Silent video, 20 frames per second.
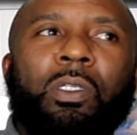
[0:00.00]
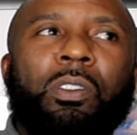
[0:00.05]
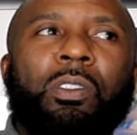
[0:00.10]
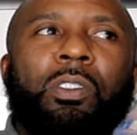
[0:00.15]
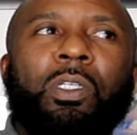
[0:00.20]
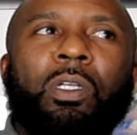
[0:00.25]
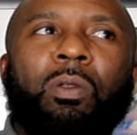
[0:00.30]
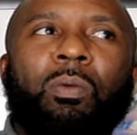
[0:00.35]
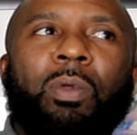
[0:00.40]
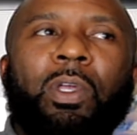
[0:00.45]

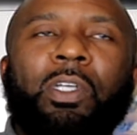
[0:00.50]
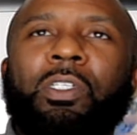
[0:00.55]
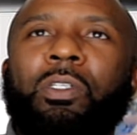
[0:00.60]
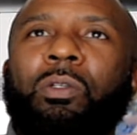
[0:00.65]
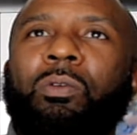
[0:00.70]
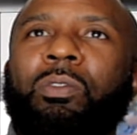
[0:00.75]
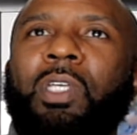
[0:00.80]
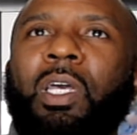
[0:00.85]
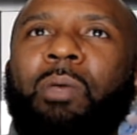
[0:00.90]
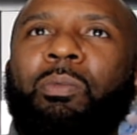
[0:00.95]

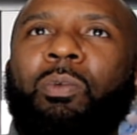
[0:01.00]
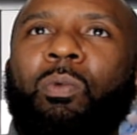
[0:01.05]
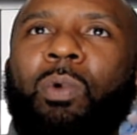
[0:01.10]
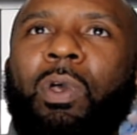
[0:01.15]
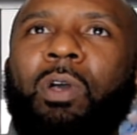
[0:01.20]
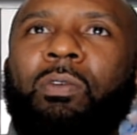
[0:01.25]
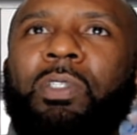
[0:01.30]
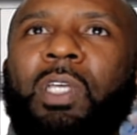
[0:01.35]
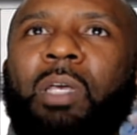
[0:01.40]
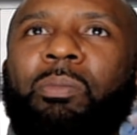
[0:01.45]
generational type of
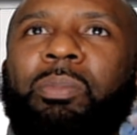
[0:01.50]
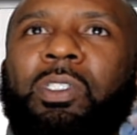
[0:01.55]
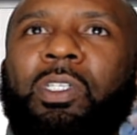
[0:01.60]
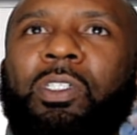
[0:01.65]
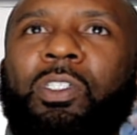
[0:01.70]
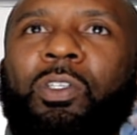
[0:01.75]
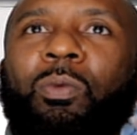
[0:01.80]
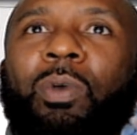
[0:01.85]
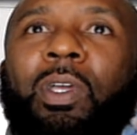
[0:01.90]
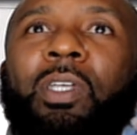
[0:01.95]
wealth type of
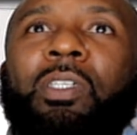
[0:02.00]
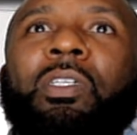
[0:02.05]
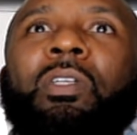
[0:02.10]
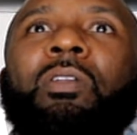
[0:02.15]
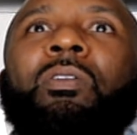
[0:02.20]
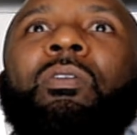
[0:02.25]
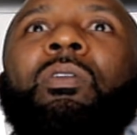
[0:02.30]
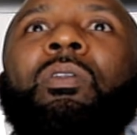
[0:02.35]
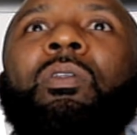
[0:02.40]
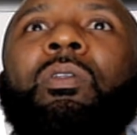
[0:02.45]

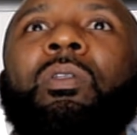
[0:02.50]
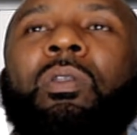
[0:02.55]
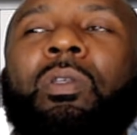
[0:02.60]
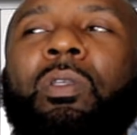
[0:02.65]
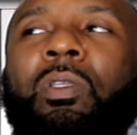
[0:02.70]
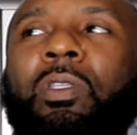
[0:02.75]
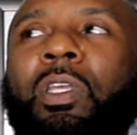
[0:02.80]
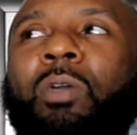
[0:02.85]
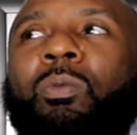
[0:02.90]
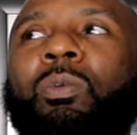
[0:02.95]
situation
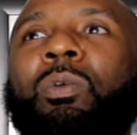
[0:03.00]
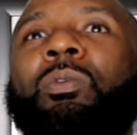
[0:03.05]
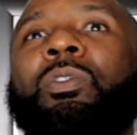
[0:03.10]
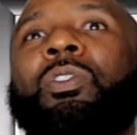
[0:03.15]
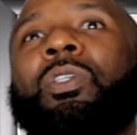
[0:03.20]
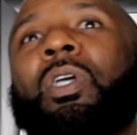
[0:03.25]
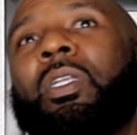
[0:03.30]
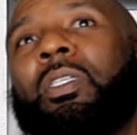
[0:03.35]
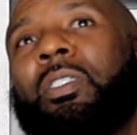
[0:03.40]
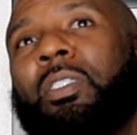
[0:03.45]
that we was
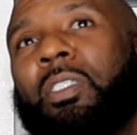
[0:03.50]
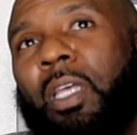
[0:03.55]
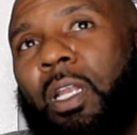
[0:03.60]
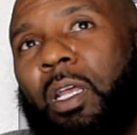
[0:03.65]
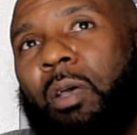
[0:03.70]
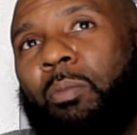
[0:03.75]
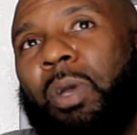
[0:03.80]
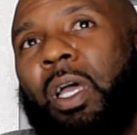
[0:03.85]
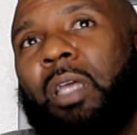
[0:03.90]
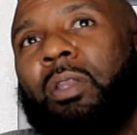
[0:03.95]
trying to set
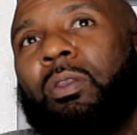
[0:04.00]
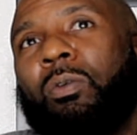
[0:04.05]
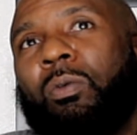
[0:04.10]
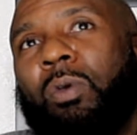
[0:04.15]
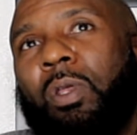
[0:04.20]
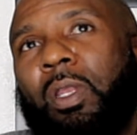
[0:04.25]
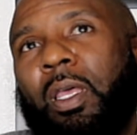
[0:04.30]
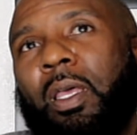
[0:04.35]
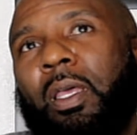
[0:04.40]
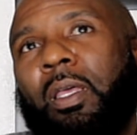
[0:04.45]
up by
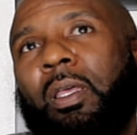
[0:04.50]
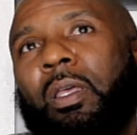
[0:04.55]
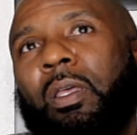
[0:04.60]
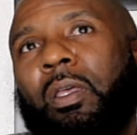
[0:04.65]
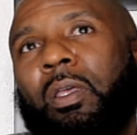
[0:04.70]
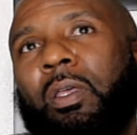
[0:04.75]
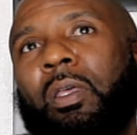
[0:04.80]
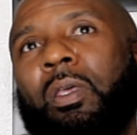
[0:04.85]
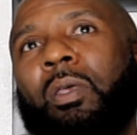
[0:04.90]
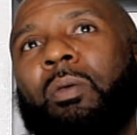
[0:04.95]
doing that.
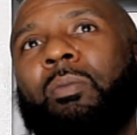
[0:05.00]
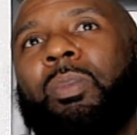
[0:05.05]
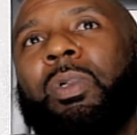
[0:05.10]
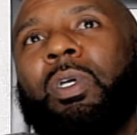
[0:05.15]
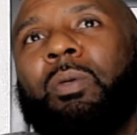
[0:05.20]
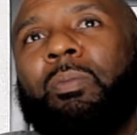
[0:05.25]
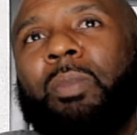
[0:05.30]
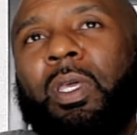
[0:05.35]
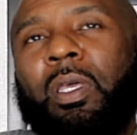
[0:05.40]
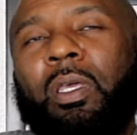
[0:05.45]

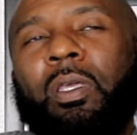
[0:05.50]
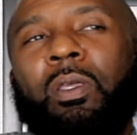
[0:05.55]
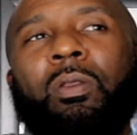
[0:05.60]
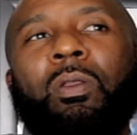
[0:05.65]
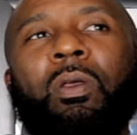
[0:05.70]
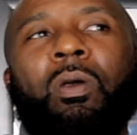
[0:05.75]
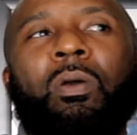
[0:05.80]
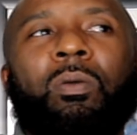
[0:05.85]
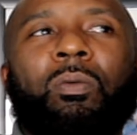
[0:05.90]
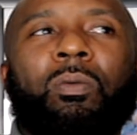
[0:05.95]
But man, you
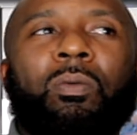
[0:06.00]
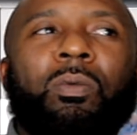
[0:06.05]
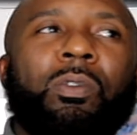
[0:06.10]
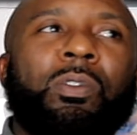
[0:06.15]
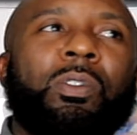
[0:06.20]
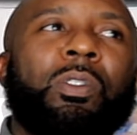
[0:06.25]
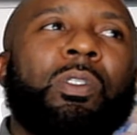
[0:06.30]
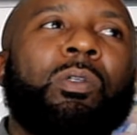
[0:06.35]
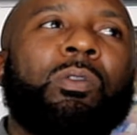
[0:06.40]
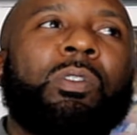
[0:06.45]
know,
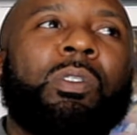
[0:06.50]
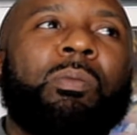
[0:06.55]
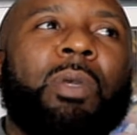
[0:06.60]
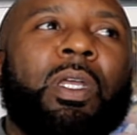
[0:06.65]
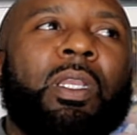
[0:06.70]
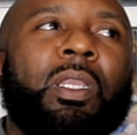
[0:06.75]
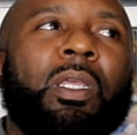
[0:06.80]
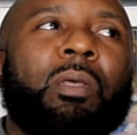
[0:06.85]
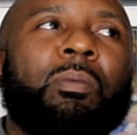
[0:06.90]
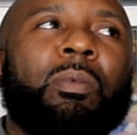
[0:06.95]
salute to
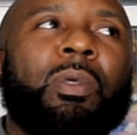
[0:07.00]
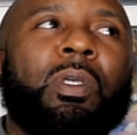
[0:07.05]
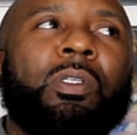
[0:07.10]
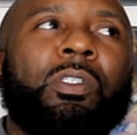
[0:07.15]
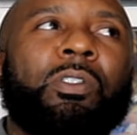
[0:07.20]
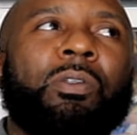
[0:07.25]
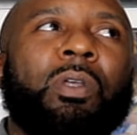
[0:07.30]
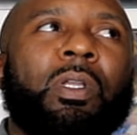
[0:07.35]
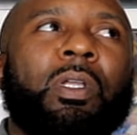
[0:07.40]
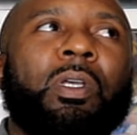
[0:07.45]
my nigga, man,
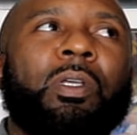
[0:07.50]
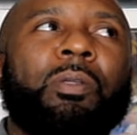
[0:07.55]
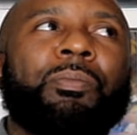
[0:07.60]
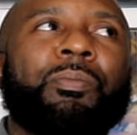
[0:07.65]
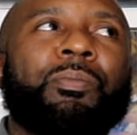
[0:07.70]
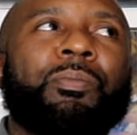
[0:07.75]
straight up.